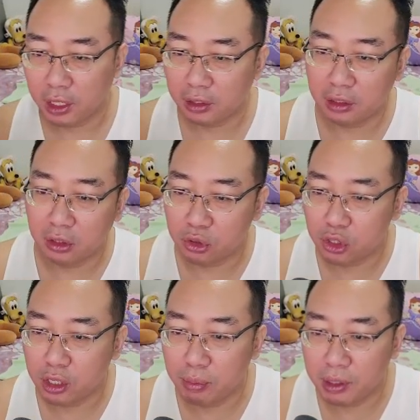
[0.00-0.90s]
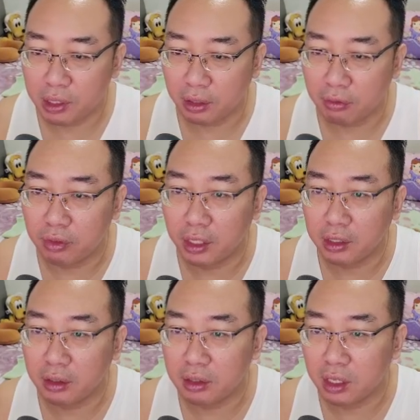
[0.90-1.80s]
I think the cheapest I can find
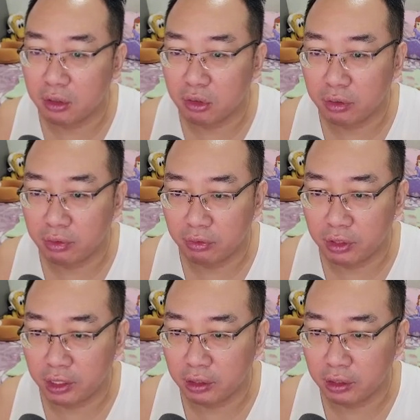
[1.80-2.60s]
now is like 350.